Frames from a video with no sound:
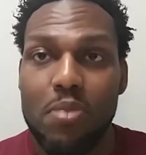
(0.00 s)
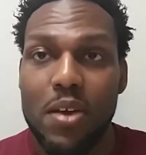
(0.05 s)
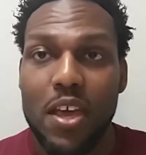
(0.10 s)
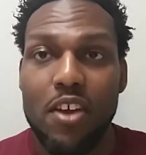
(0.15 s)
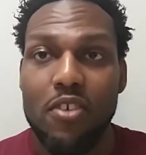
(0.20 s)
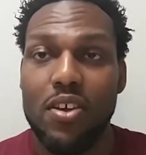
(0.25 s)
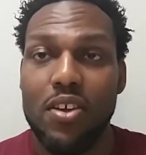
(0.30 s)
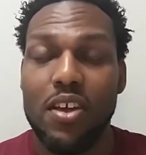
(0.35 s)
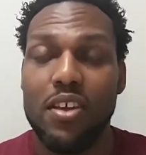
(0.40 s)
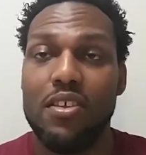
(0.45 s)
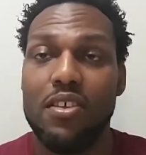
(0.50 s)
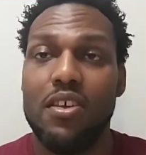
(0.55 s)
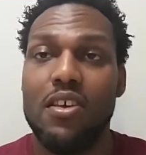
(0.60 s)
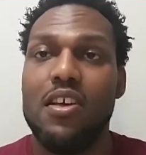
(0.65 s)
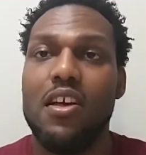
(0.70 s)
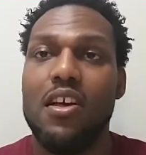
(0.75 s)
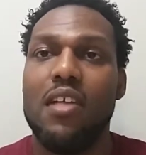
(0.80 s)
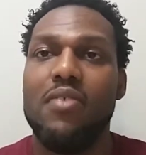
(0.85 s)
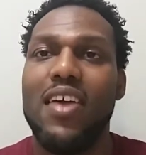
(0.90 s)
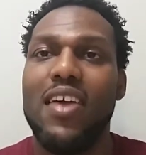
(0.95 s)
Period.
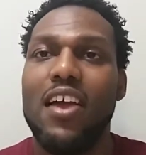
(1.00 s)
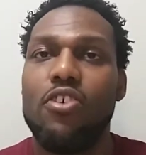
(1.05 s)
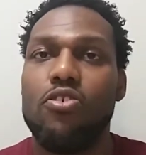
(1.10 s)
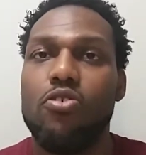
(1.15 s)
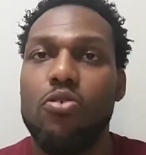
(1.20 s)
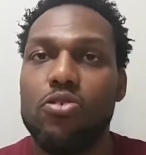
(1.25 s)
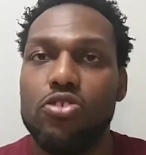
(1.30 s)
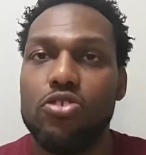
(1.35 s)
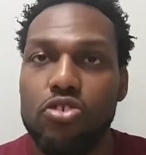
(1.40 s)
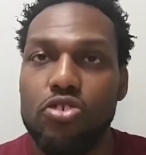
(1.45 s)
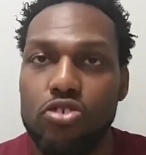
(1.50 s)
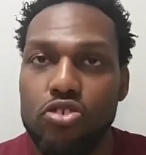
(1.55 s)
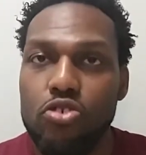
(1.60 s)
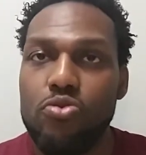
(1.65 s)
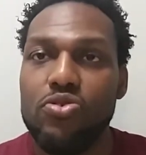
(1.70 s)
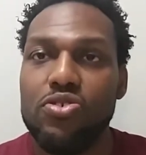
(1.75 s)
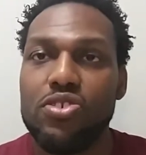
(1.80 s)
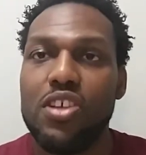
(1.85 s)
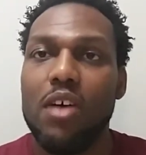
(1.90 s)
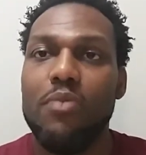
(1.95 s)
They are going to
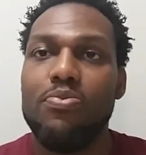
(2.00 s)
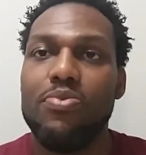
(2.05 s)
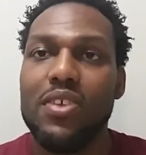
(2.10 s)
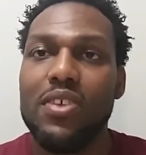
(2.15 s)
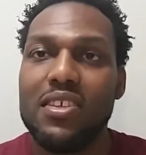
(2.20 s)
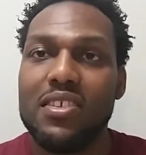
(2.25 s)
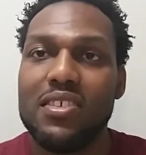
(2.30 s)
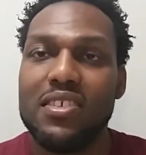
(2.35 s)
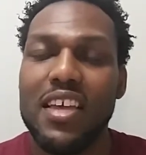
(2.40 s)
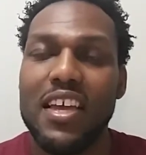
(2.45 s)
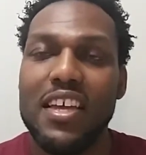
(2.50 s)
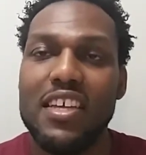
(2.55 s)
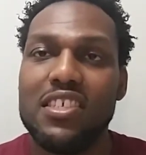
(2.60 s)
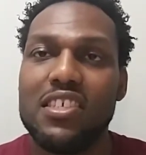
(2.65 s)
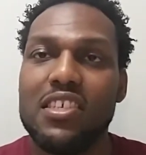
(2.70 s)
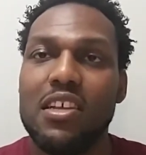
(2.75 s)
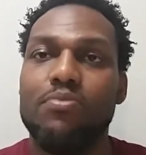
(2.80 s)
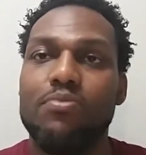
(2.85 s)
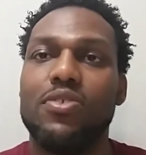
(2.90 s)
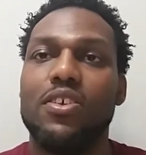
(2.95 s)
do something, say
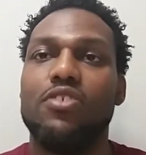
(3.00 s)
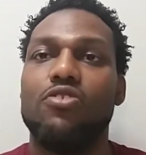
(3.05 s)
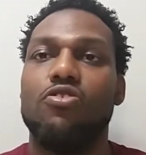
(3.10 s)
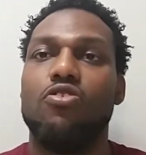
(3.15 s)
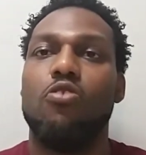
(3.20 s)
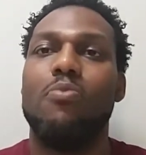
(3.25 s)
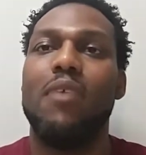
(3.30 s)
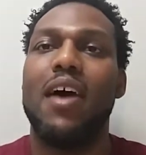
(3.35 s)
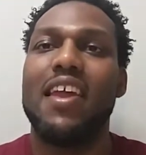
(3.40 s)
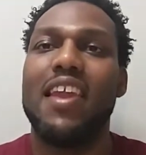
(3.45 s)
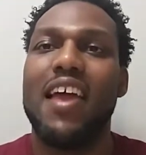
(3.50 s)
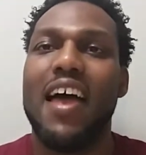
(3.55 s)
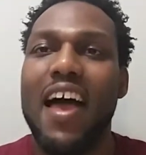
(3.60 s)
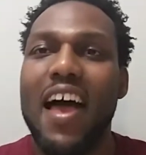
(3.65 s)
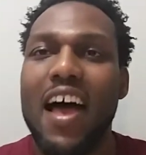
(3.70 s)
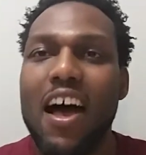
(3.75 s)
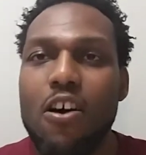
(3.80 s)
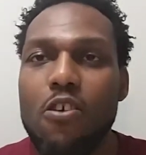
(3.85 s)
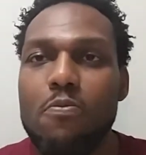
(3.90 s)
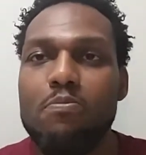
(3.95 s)
something, no matter
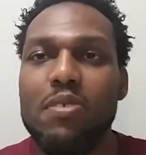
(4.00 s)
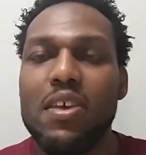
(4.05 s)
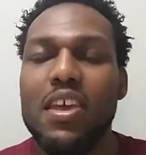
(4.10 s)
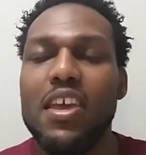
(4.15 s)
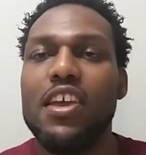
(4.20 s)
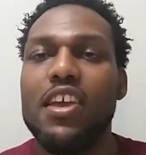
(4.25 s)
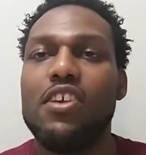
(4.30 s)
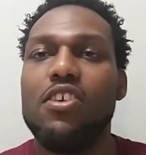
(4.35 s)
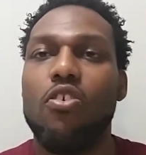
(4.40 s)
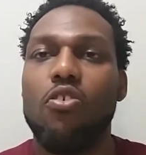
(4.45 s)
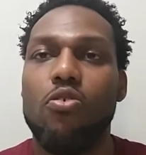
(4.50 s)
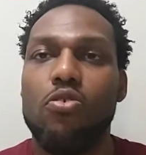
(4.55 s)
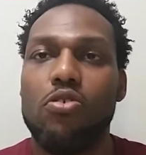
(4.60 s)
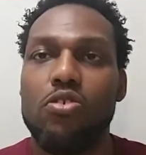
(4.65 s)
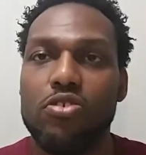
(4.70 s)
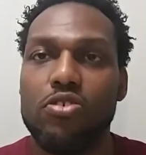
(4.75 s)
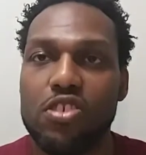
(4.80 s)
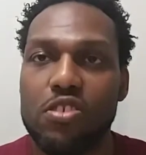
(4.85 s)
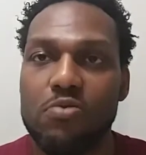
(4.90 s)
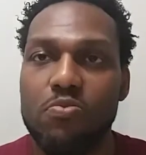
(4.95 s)
how big
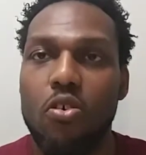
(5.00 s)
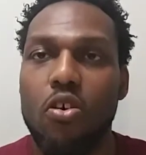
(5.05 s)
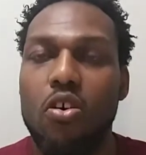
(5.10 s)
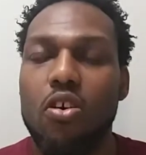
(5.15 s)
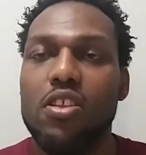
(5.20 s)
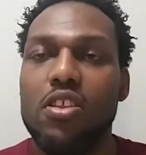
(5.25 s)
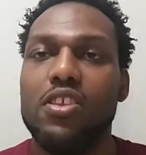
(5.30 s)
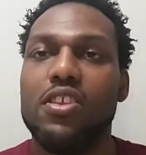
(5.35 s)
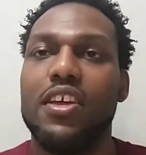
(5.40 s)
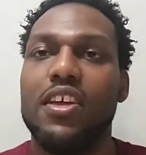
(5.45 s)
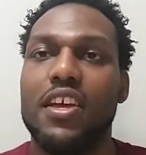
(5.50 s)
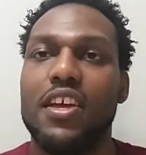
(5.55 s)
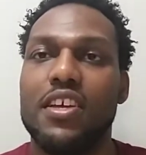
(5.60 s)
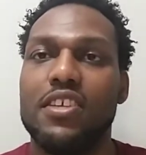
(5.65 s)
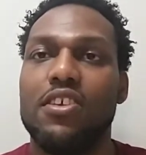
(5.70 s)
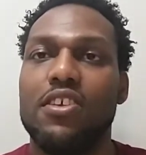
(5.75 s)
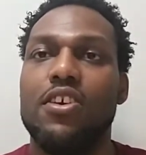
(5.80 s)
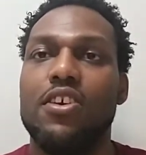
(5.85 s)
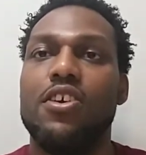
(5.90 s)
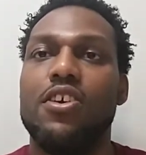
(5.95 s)
or small it
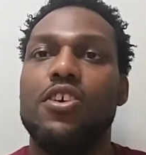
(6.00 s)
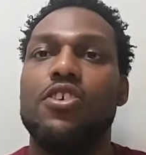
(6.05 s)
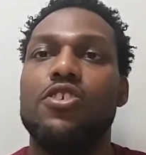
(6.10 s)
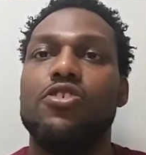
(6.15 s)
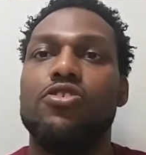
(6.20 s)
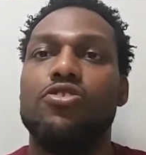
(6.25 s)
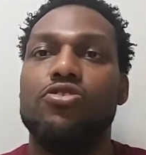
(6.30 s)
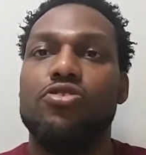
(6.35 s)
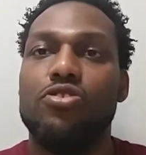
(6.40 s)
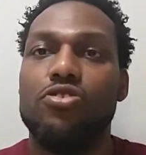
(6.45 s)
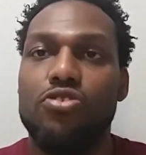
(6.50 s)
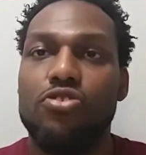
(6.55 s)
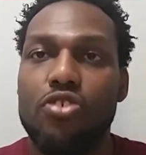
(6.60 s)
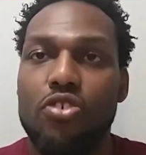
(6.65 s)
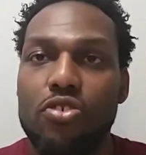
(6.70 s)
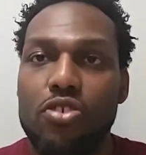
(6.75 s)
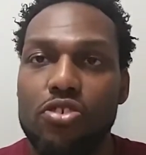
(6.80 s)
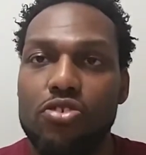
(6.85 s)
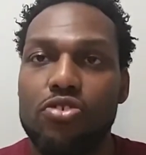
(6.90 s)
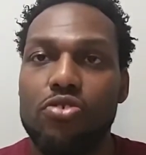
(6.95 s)
is.
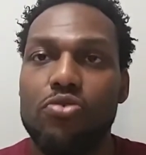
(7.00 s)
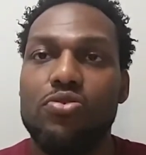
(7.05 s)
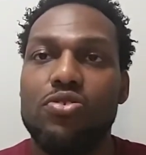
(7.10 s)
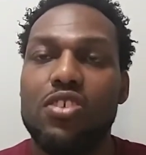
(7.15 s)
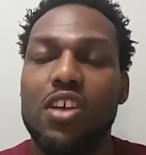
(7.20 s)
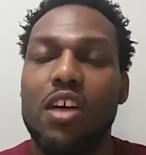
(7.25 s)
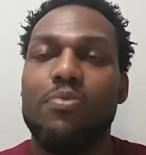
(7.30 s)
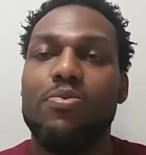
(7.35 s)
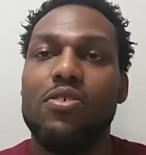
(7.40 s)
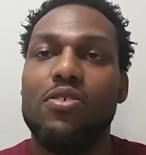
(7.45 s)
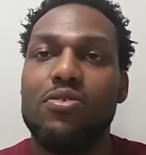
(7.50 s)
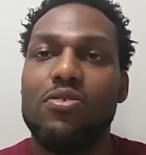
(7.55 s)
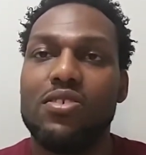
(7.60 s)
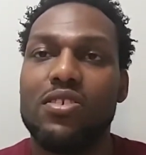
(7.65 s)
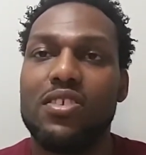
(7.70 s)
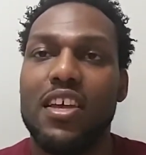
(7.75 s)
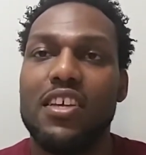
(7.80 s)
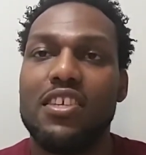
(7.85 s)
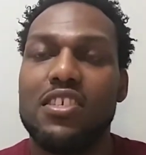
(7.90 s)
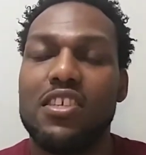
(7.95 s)
You're going to do something or
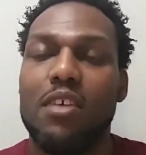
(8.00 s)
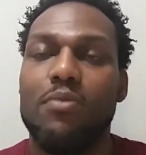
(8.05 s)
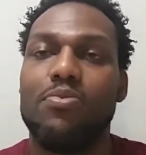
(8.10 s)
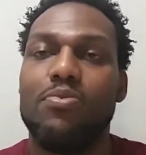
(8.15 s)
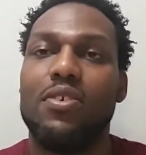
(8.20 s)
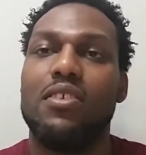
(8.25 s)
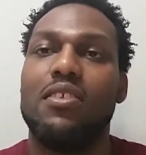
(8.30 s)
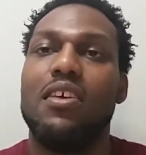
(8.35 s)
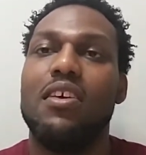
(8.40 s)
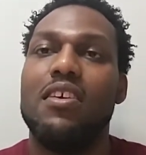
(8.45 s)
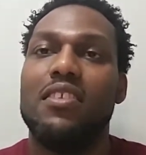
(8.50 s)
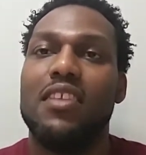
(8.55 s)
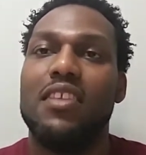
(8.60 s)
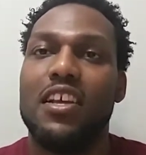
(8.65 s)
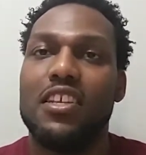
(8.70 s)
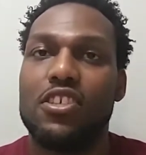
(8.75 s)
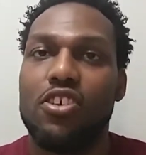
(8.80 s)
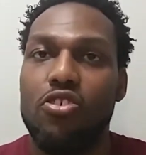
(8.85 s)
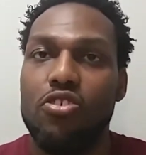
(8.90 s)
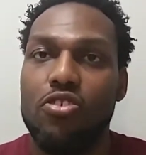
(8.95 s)
say something
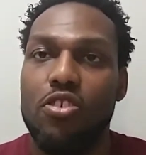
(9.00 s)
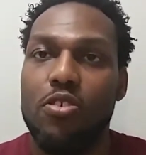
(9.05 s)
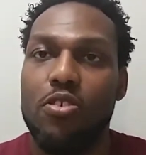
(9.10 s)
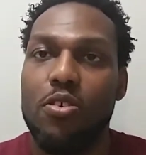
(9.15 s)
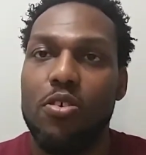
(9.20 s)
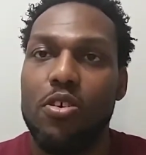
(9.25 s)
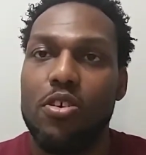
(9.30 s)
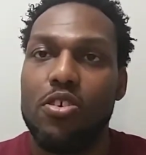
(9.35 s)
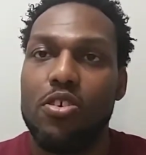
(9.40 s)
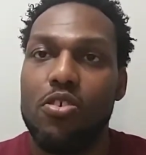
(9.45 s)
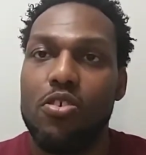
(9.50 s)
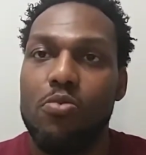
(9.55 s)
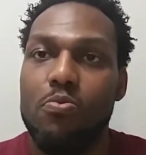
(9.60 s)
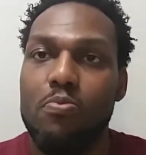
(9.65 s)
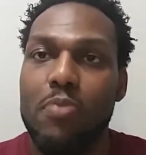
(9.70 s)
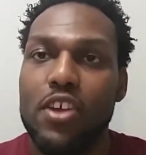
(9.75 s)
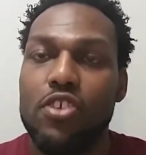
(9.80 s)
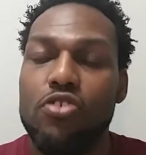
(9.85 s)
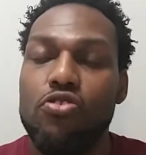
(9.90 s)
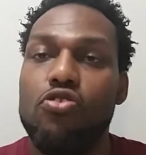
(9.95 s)
that's going to
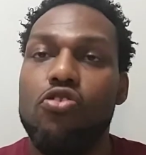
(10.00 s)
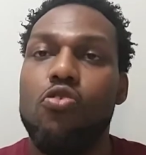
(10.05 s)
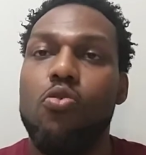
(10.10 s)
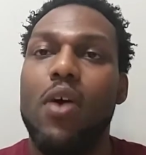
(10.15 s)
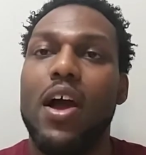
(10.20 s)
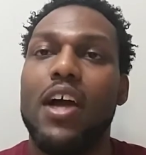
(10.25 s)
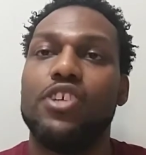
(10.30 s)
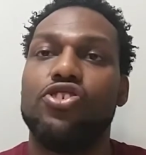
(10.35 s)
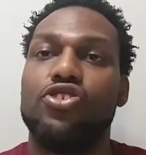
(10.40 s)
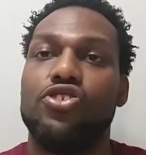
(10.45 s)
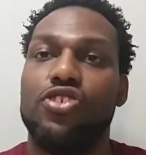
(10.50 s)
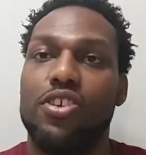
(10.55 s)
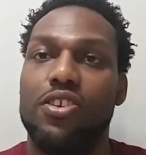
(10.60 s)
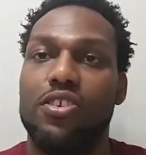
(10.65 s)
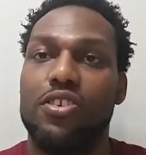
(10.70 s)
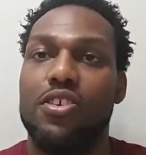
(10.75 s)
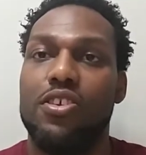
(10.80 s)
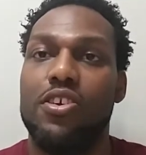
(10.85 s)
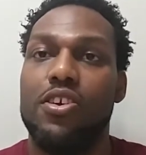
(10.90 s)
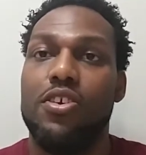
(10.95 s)
make you
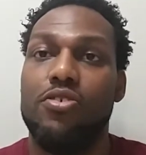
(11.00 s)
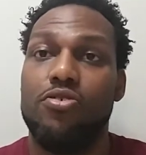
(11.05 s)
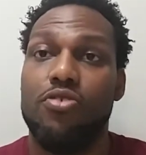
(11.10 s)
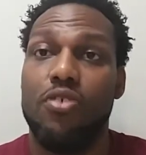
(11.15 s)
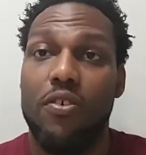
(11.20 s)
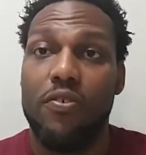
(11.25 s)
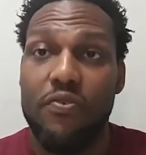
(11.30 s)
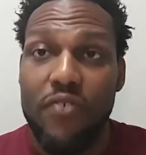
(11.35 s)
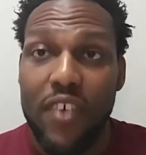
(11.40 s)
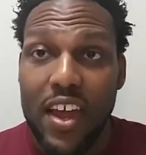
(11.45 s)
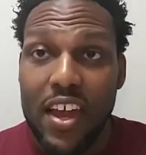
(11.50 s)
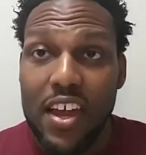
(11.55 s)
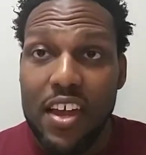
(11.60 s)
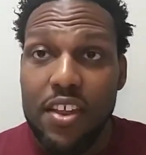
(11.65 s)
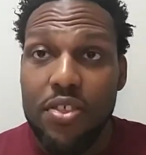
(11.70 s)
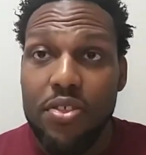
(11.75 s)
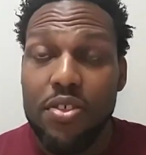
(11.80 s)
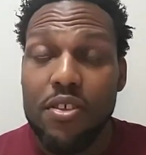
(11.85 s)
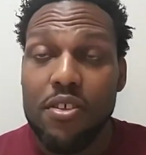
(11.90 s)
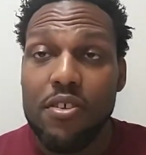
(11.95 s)
question your
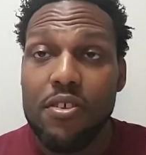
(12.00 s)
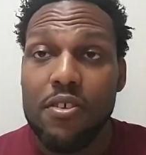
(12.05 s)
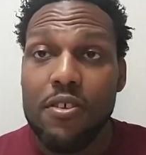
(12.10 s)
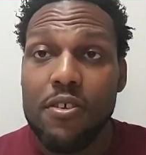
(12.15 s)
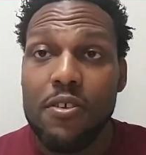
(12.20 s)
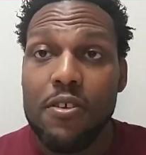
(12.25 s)
faith,